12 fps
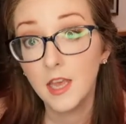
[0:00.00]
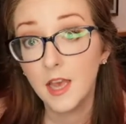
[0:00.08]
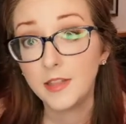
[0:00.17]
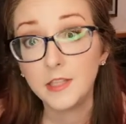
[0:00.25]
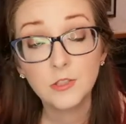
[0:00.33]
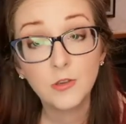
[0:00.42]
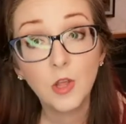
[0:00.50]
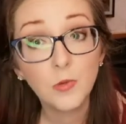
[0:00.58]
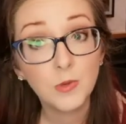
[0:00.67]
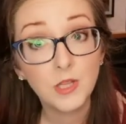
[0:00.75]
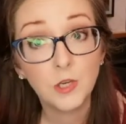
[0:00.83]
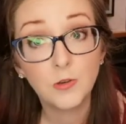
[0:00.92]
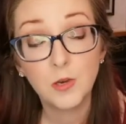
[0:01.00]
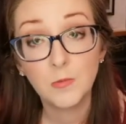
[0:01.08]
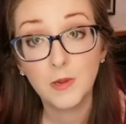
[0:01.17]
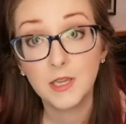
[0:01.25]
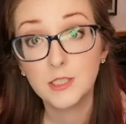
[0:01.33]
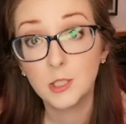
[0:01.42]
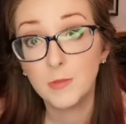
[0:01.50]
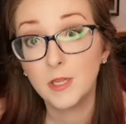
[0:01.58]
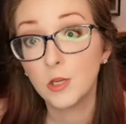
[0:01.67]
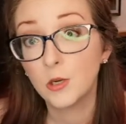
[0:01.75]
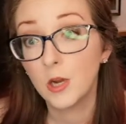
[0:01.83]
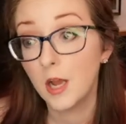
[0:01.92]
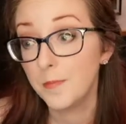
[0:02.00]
And these are all really great ways to make your